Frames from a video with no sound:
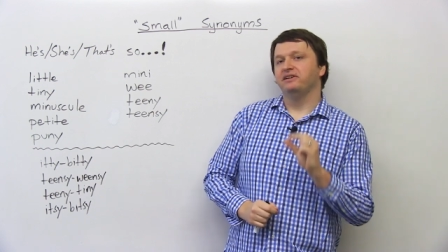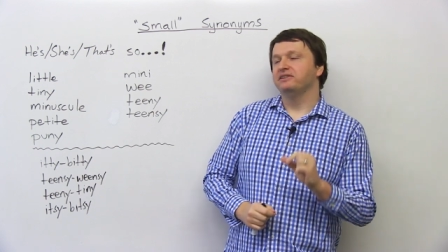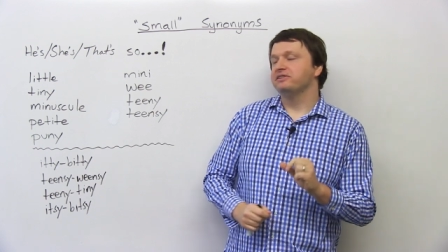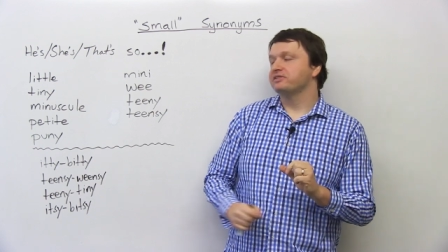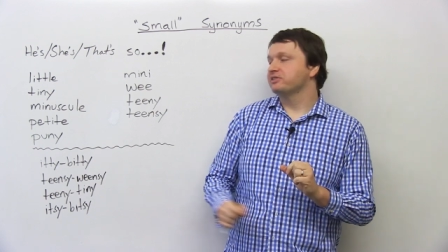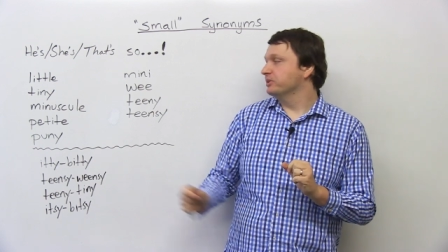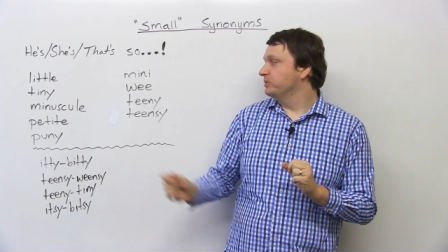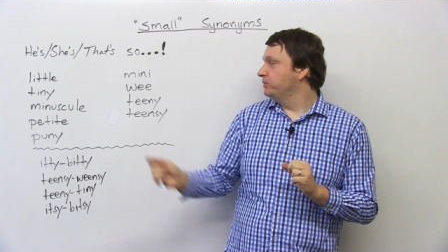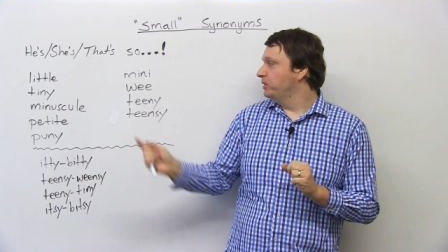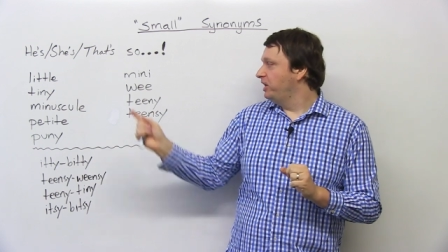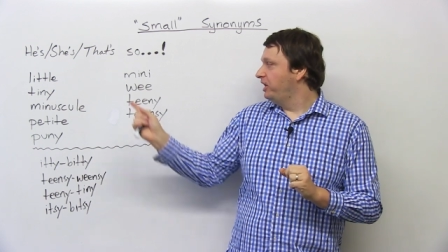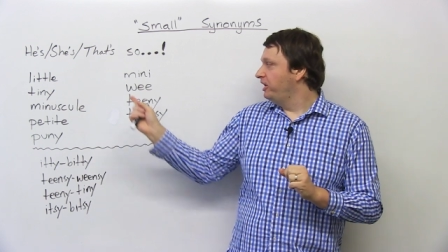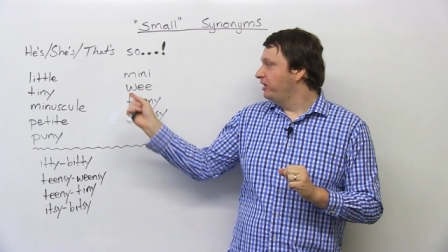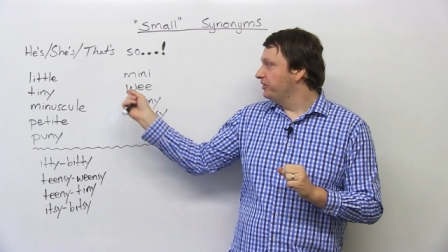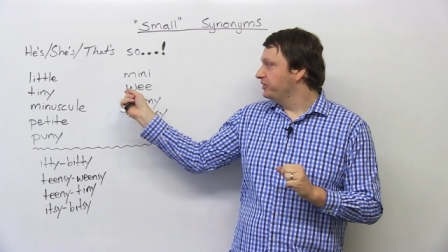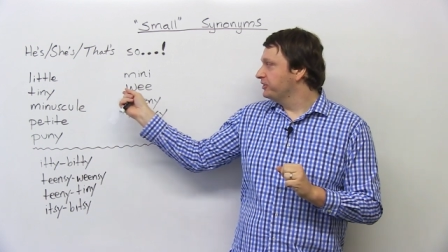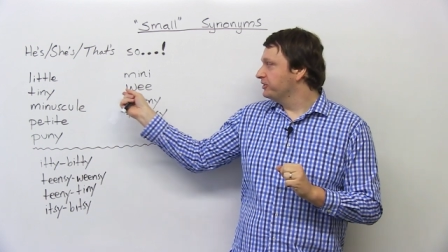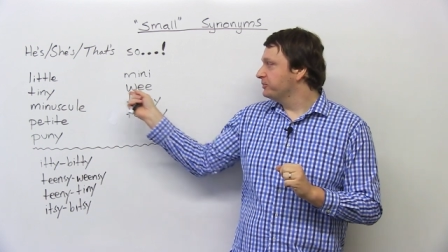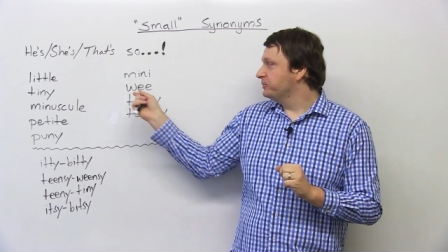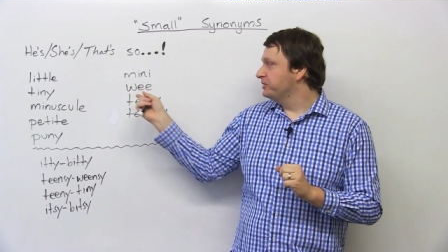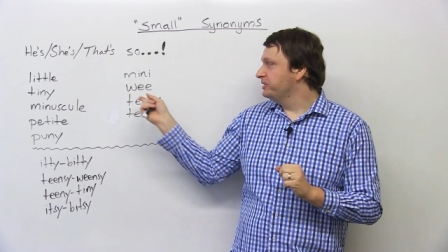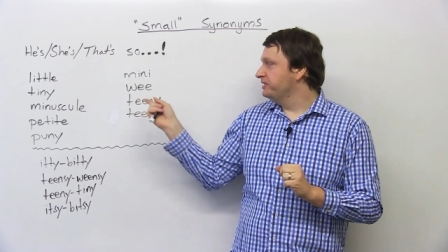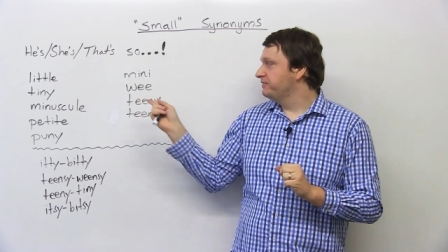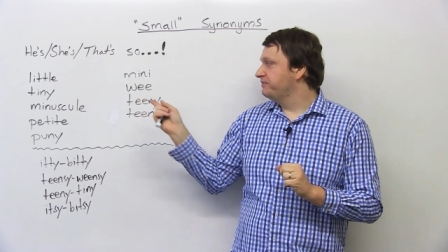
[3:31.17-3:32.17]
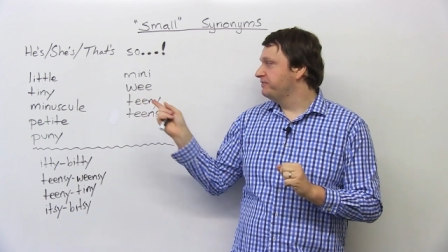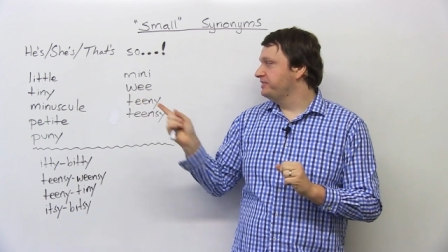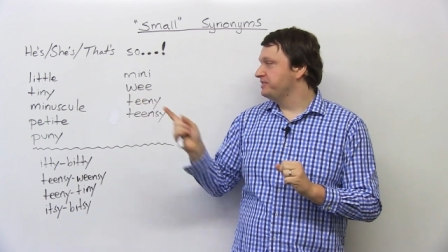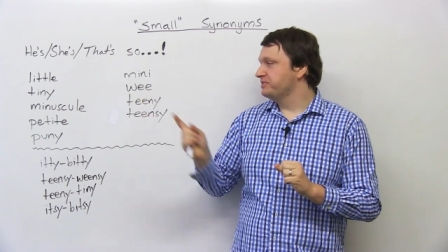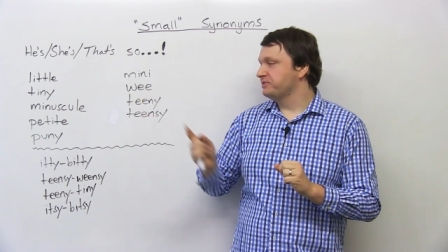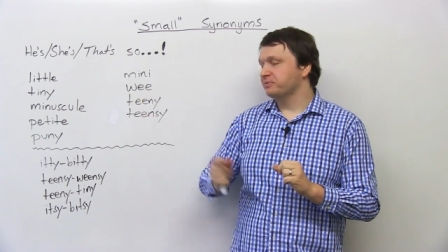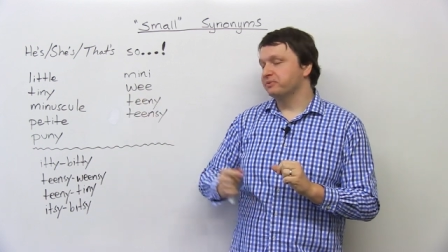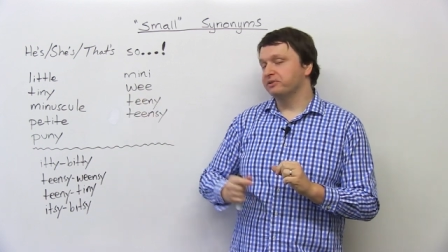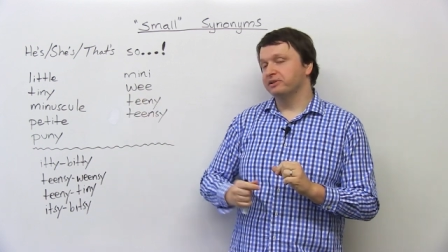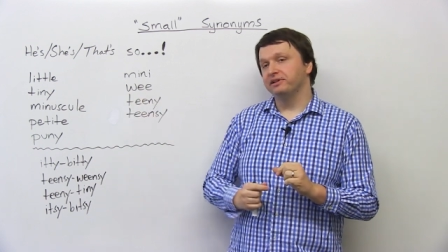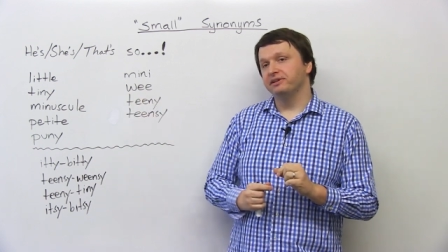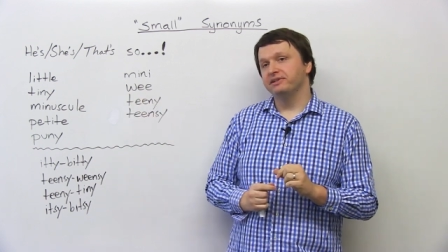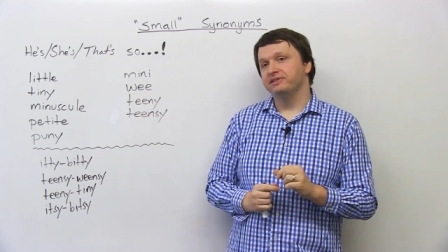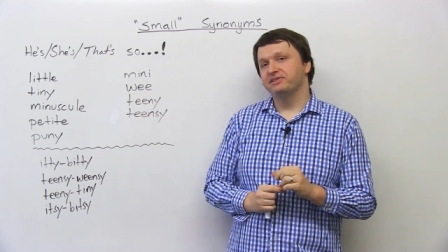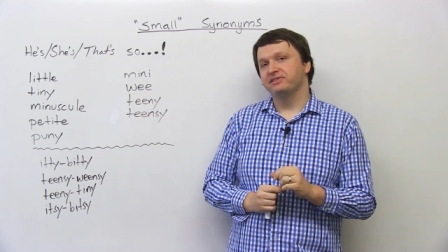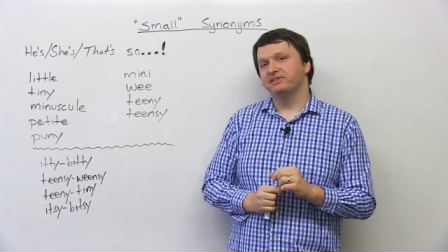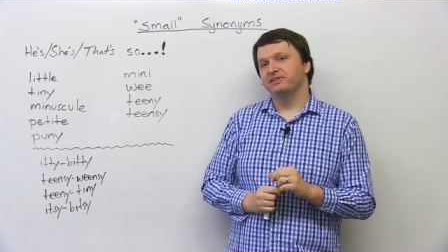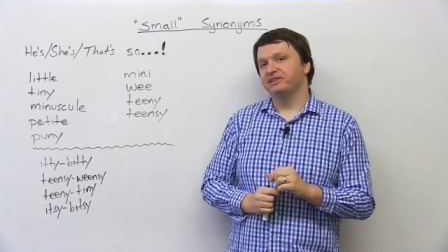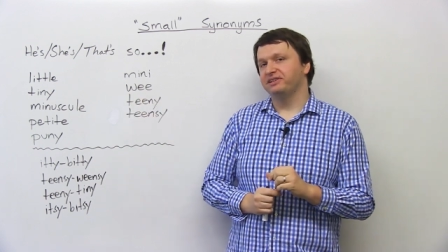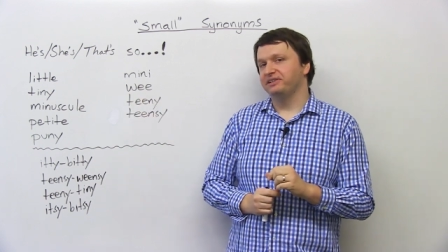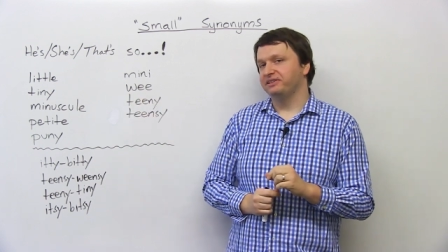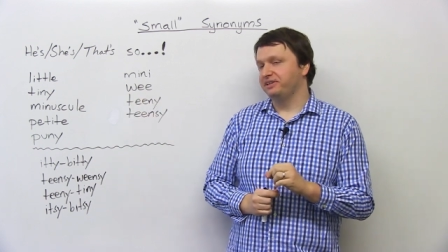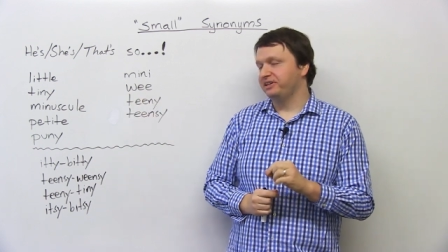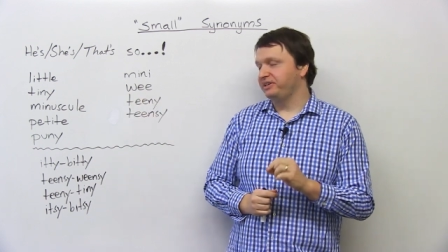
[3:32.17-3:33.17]
So all three of these
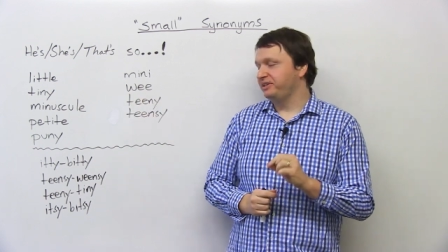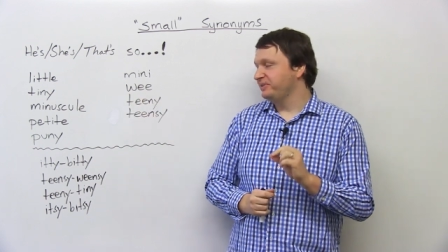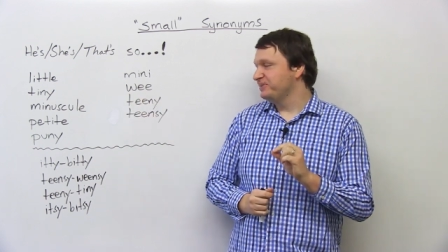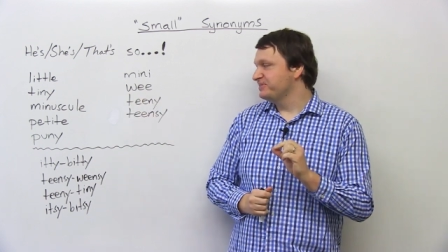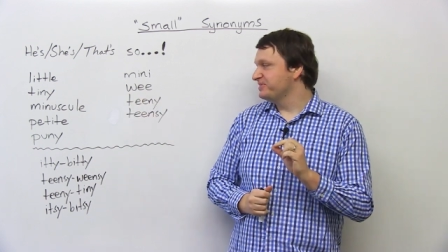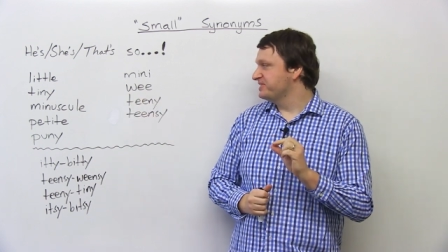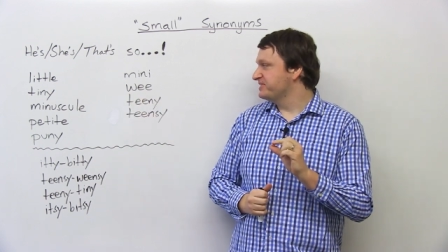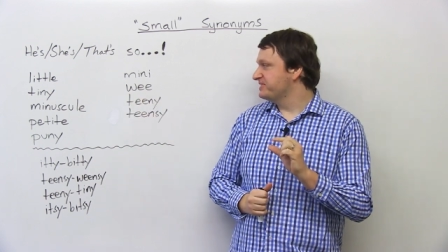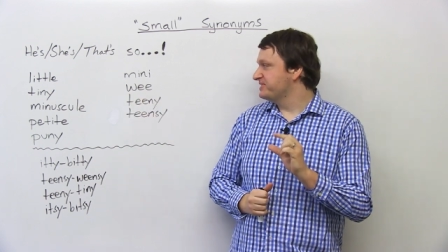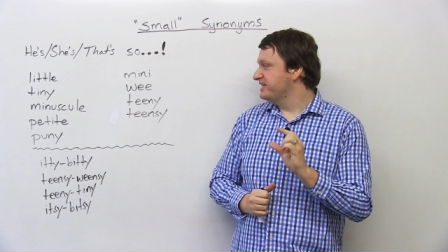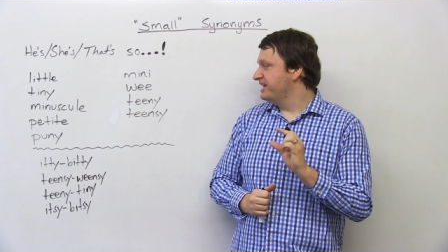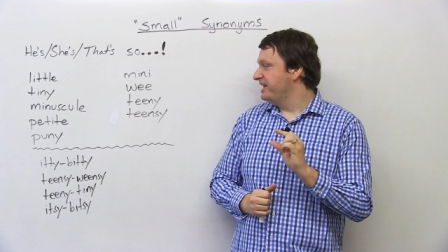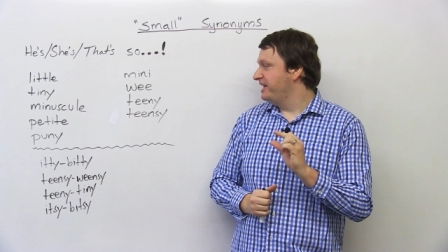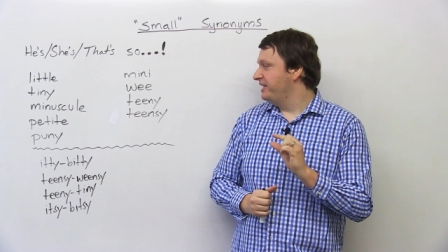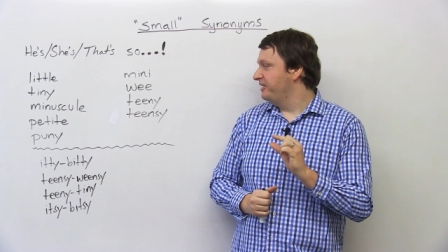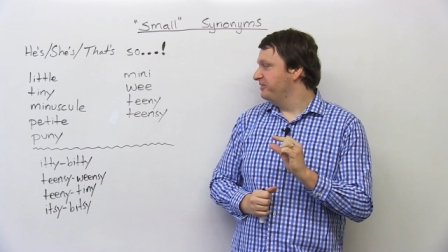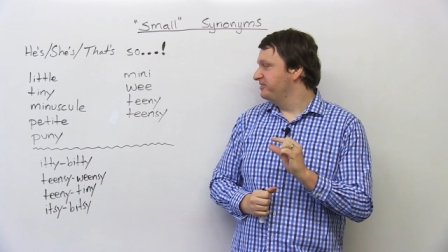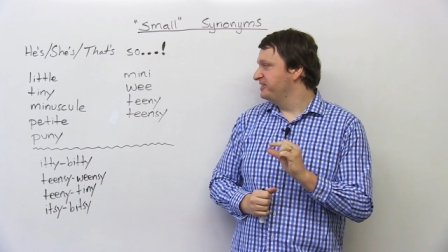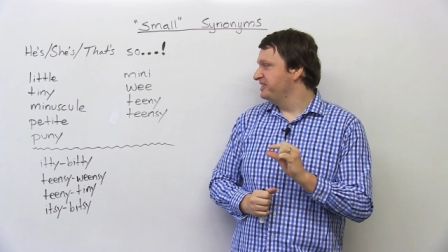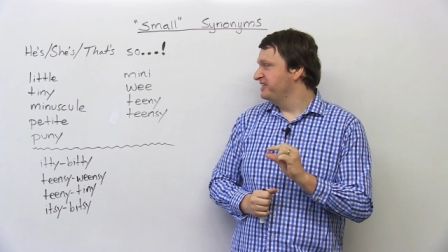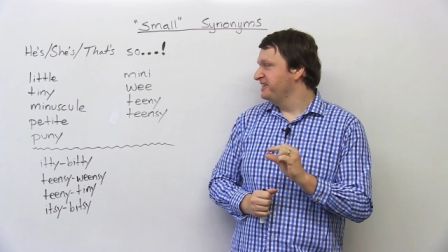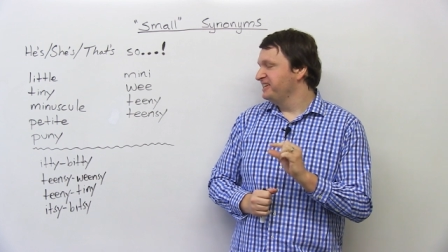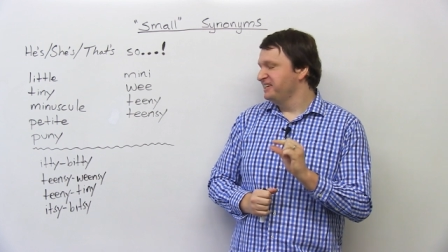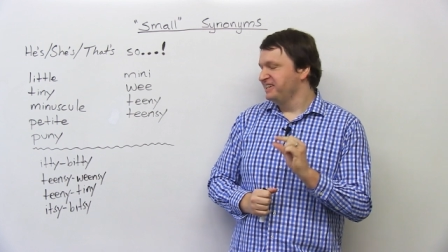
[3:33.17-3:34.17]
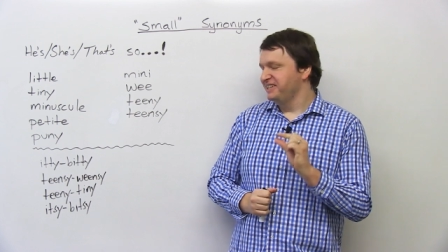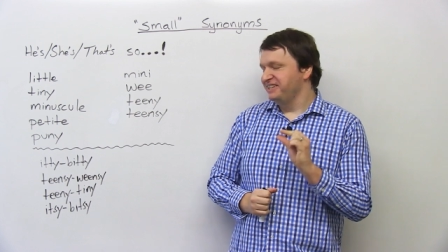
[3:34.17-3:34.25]
words, they use the sound